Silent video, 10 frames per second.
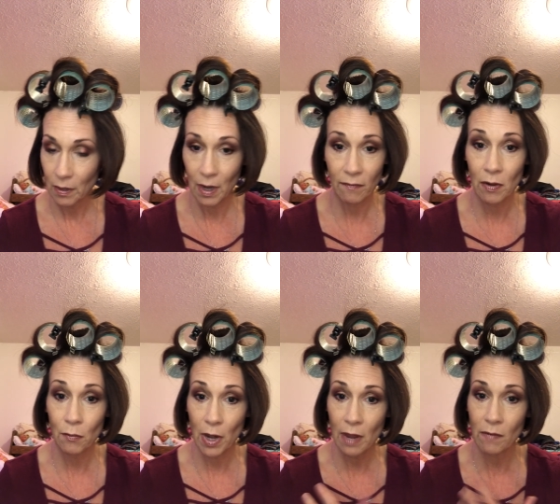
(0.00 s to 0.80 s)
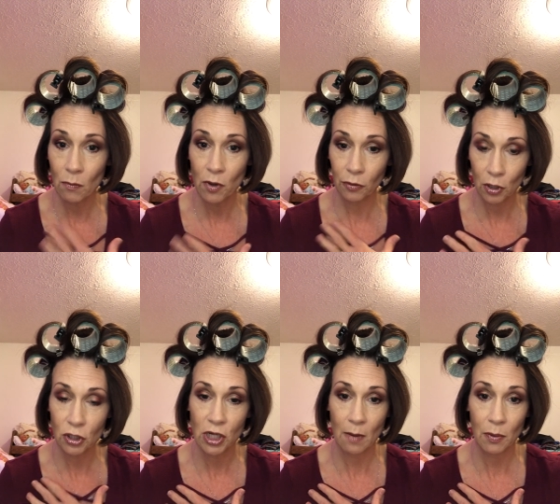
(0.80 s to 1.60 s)
Even with good
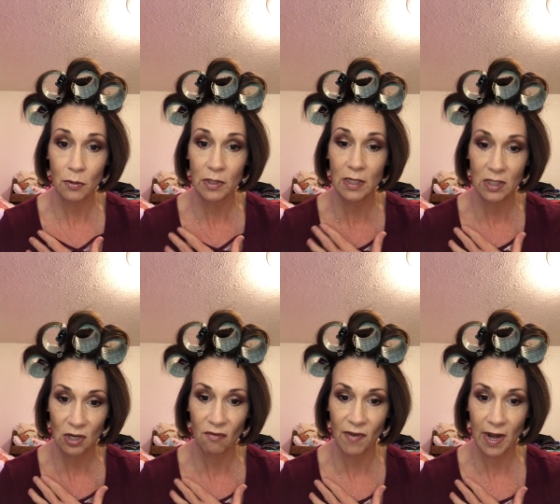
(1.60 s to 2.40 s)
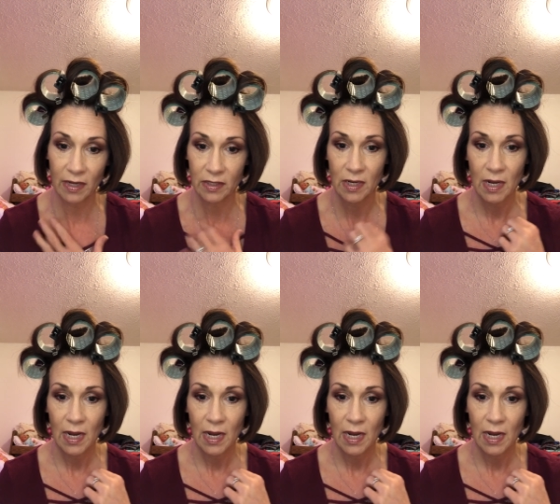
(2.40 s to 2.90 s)
shampoos, it still fades.